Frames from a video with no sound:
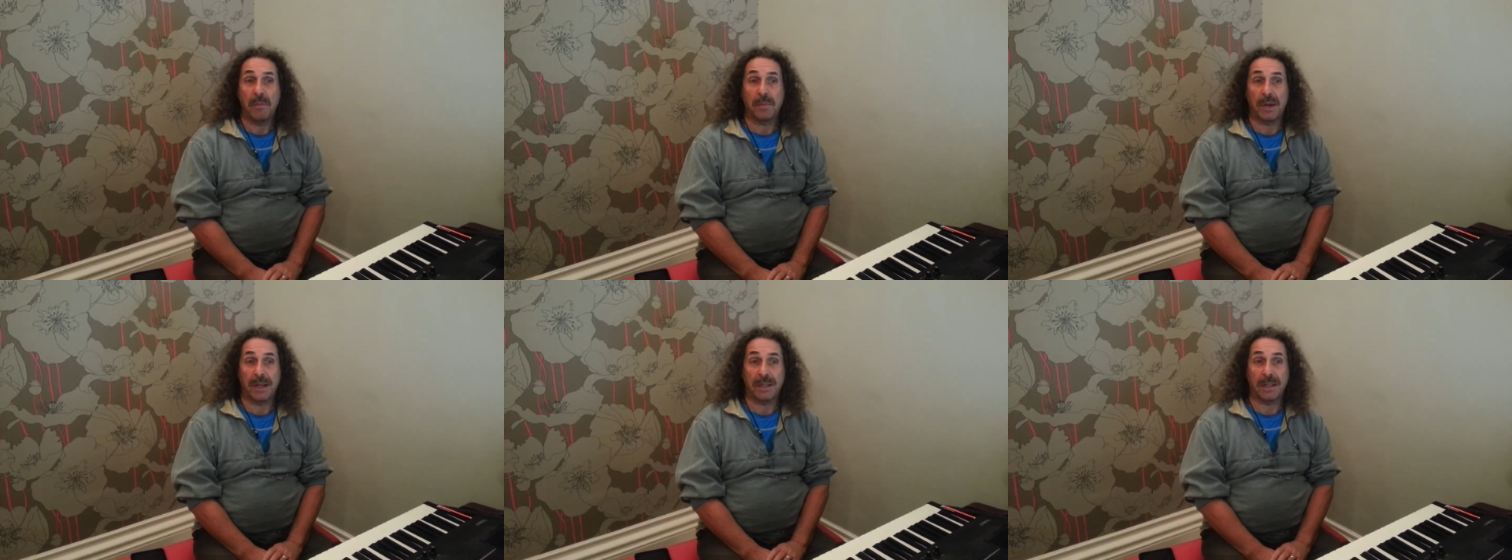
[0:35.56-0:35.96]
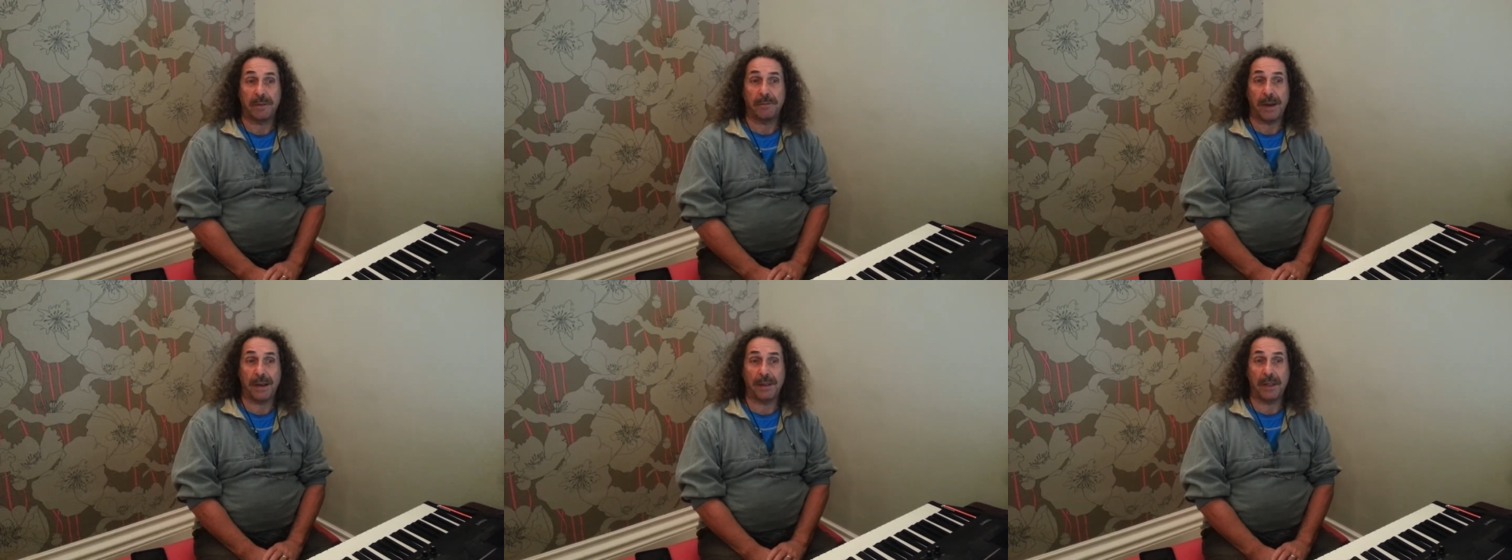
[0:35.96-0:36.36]
plus the
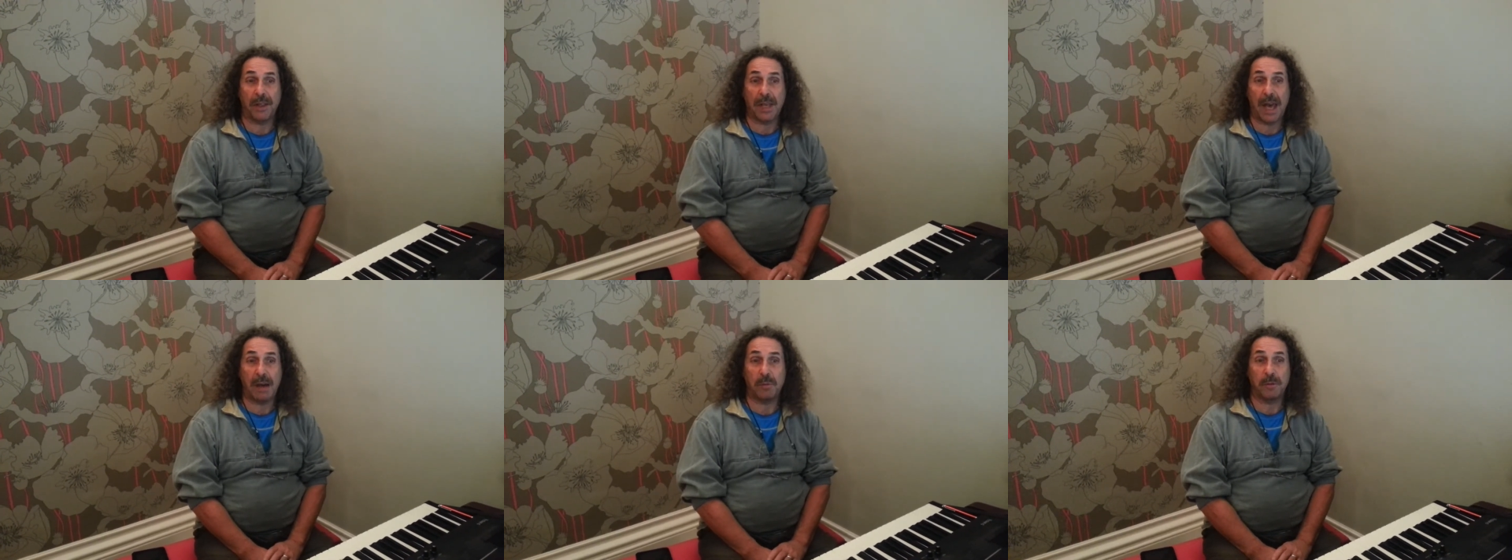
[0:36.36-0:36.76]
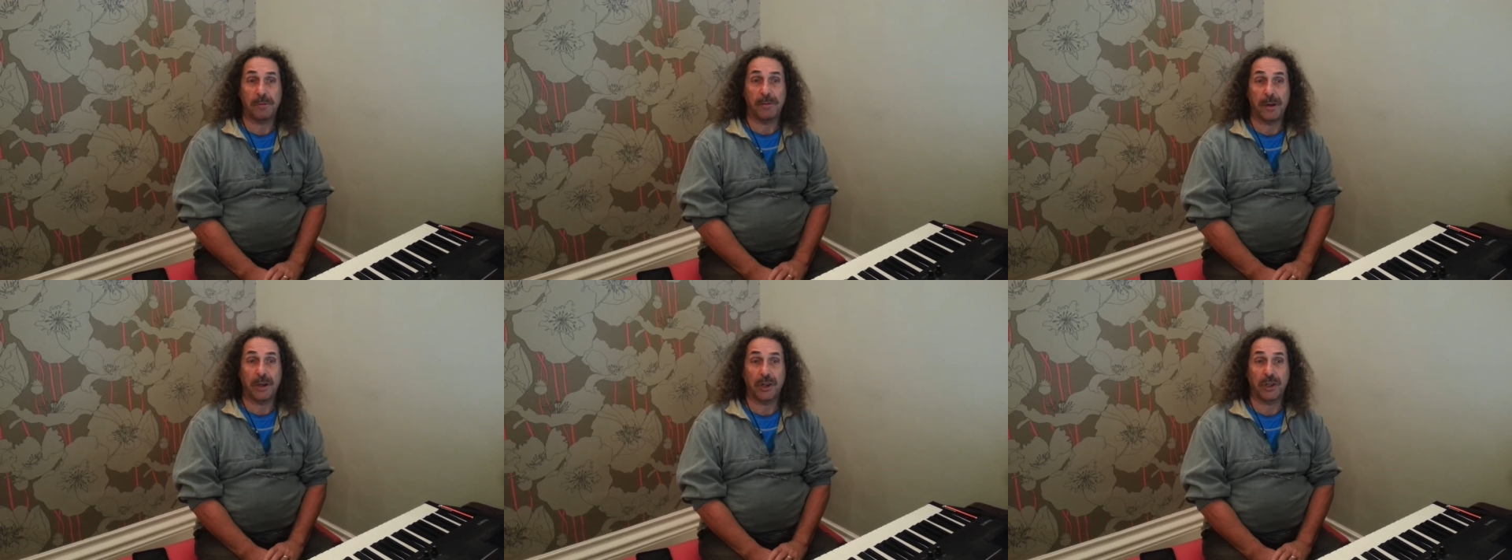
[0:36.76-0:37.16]
fact that the app will
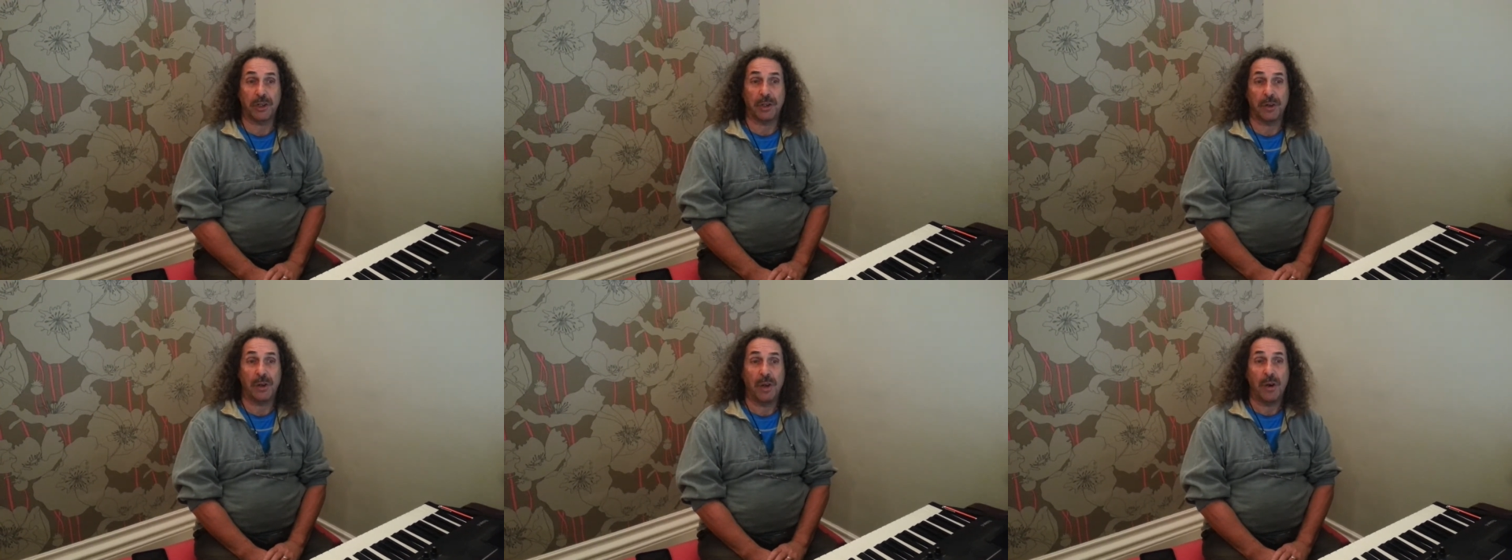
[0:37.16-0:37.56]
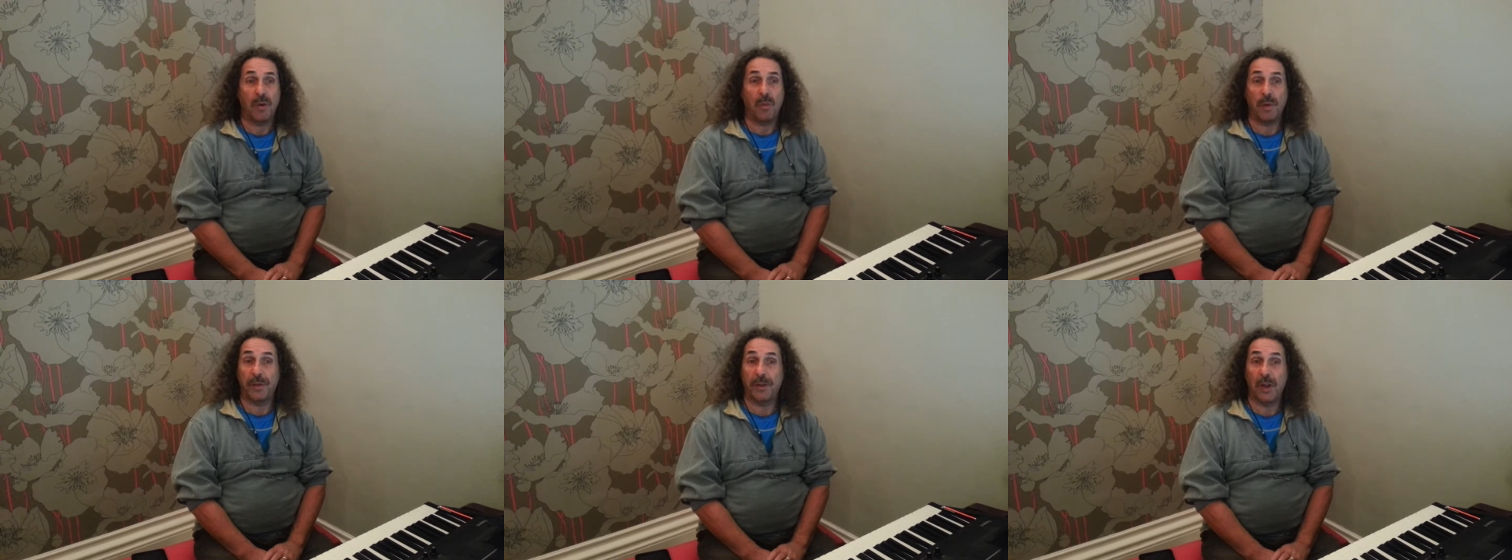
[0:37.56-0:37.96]
function
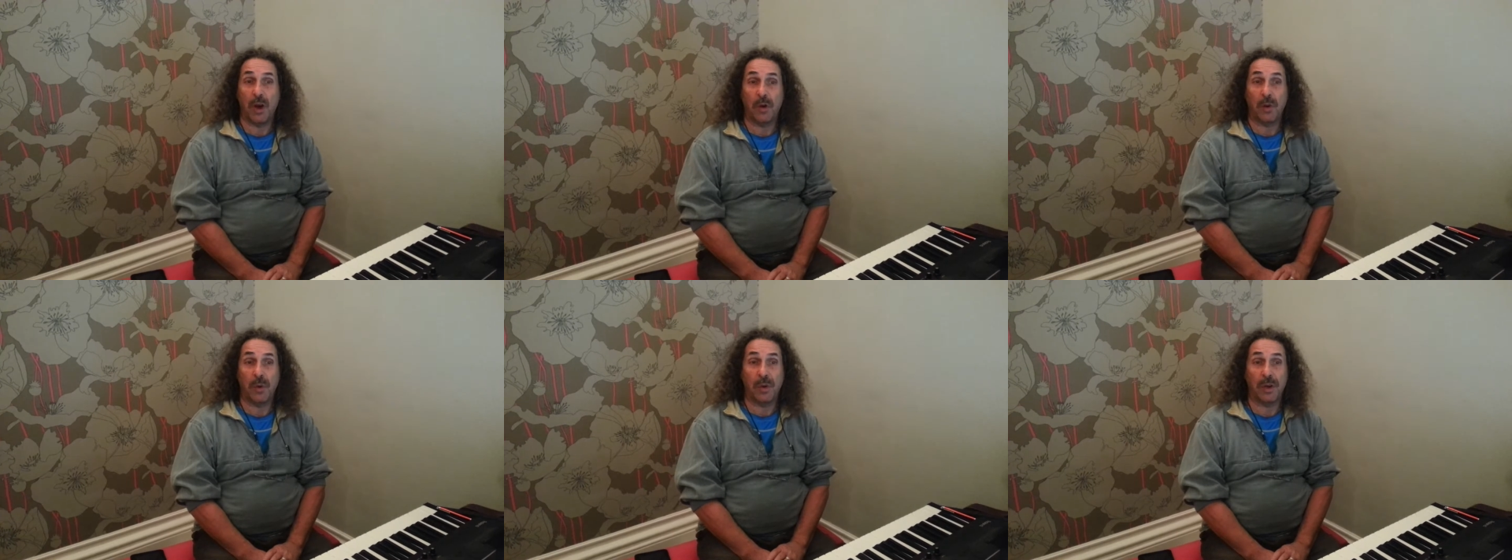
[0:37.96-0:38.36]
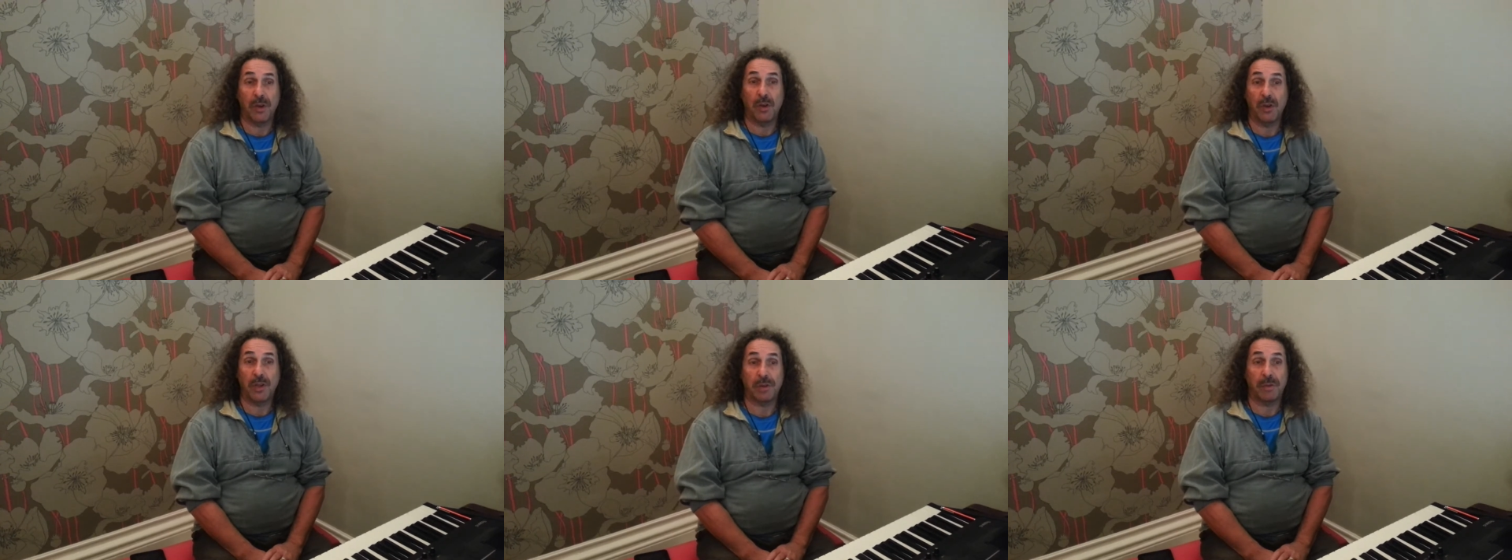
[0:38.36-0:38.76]
with no
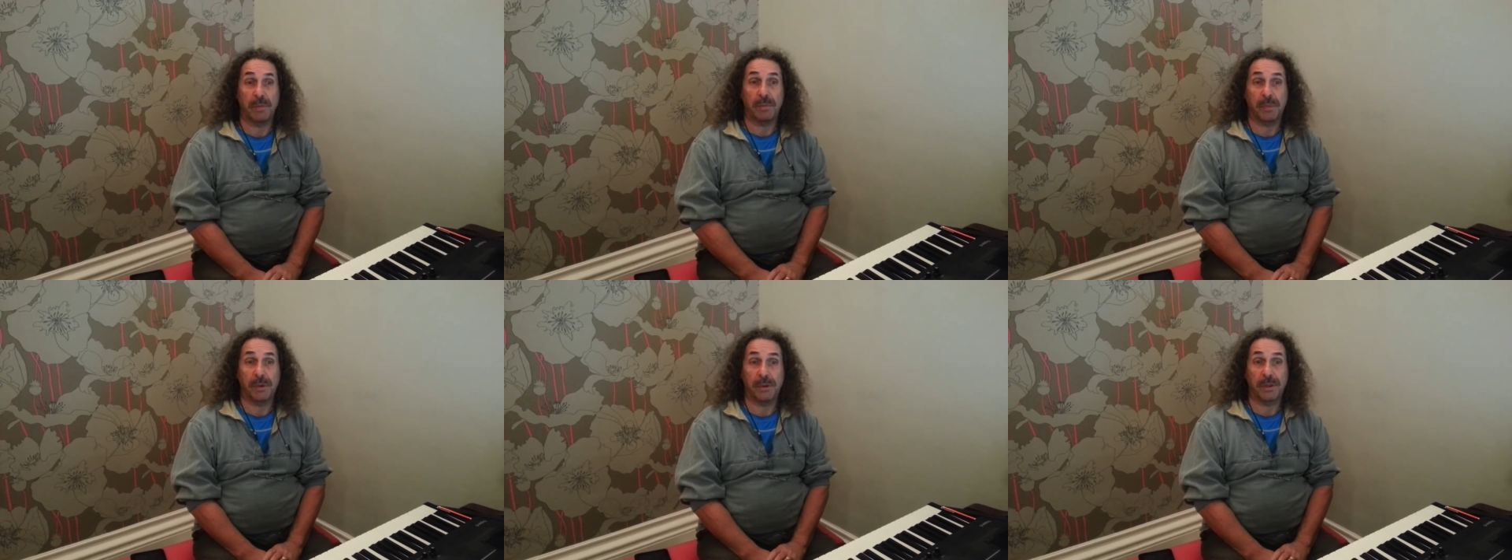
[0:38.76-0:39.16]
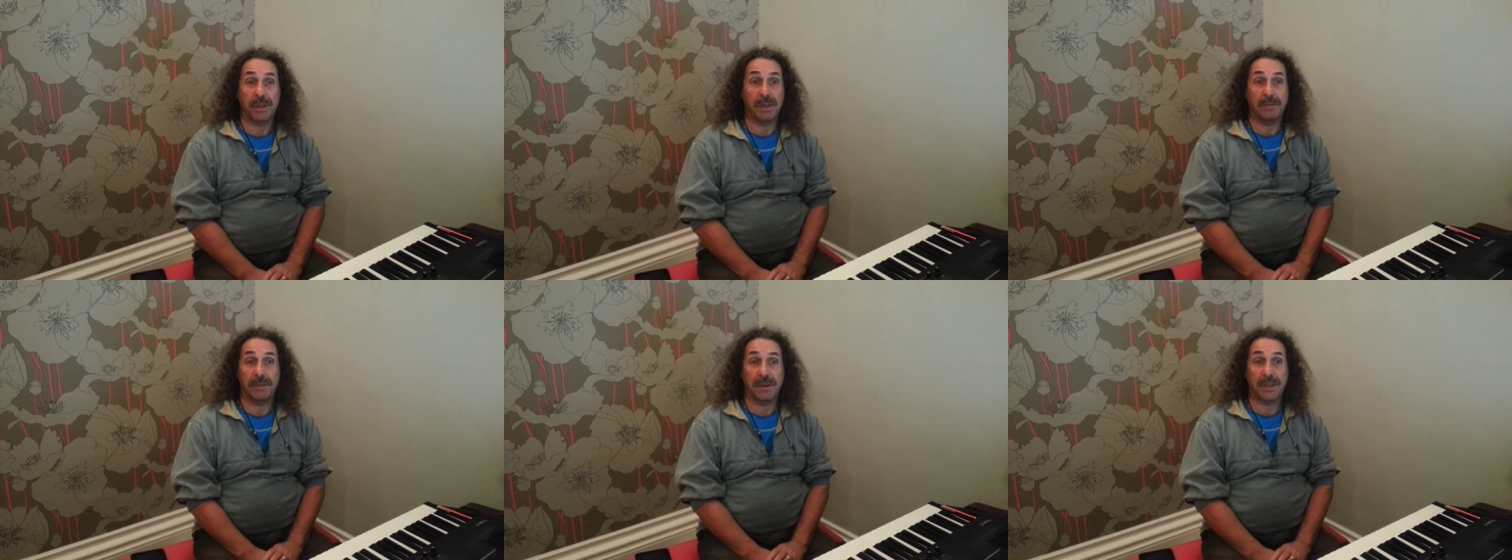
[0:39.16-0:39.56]
user input
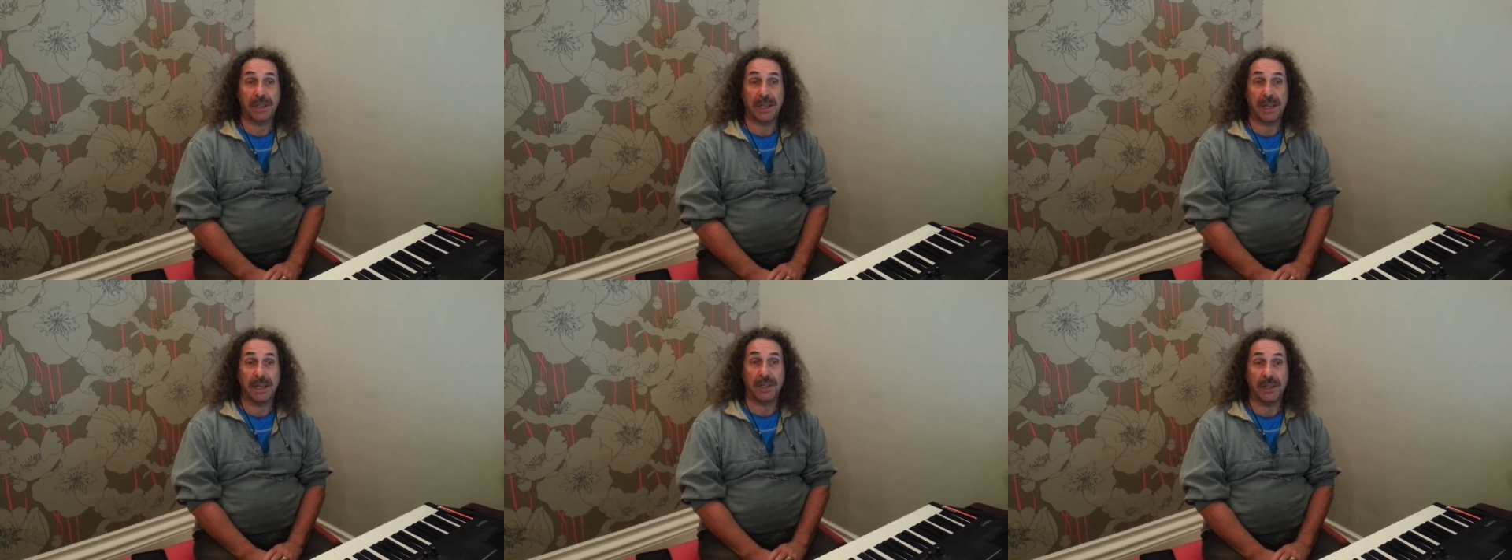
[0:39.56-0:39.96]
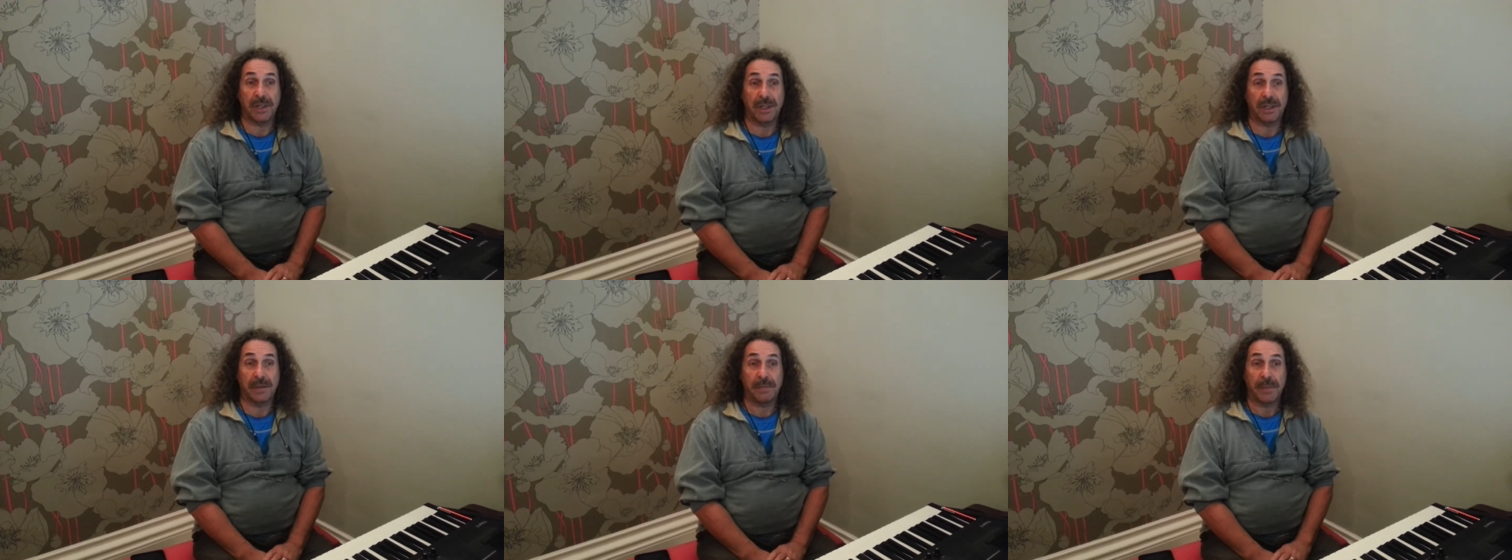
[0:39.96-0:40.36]
in the first
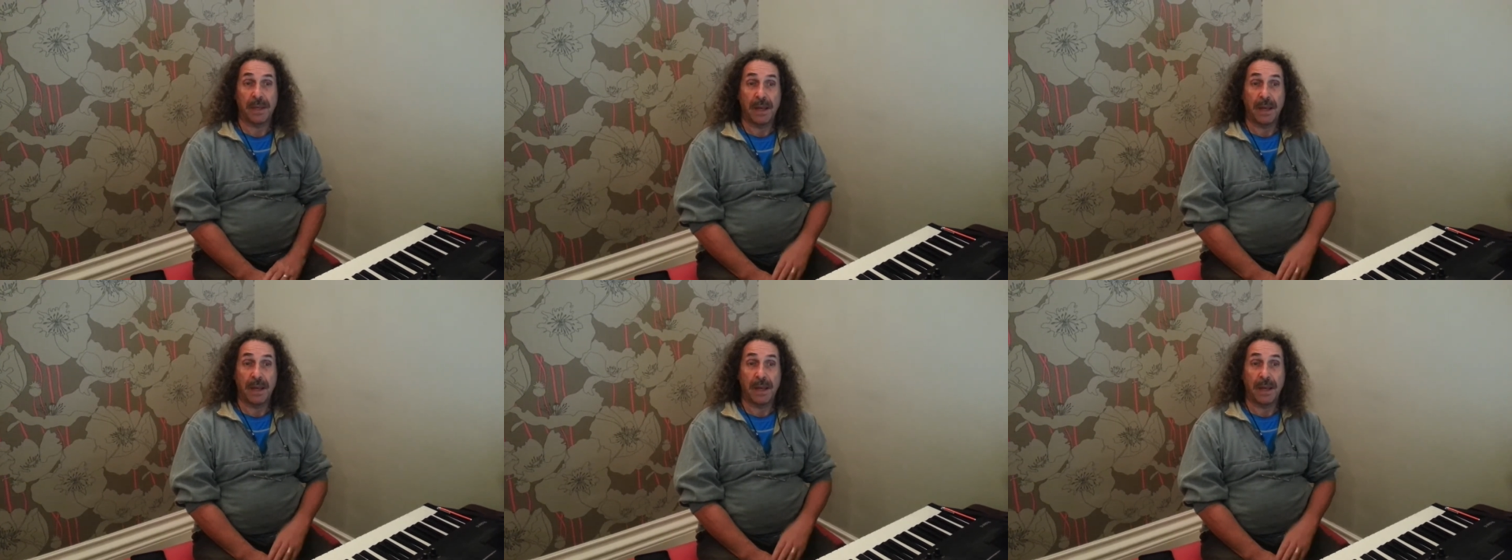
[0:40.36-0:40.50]
stages.